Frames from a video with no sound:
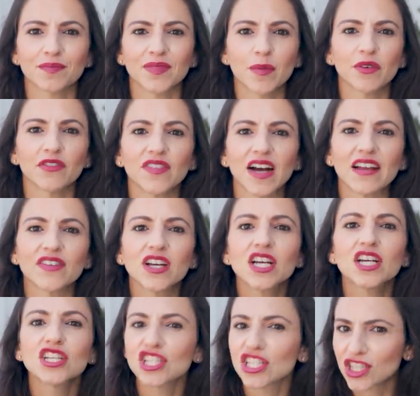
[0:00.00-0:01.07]
Number 5,
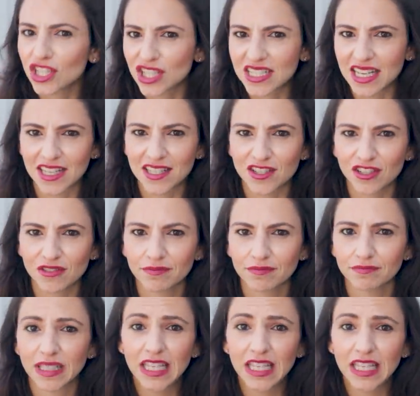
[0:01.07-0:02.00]
she's a good dancer.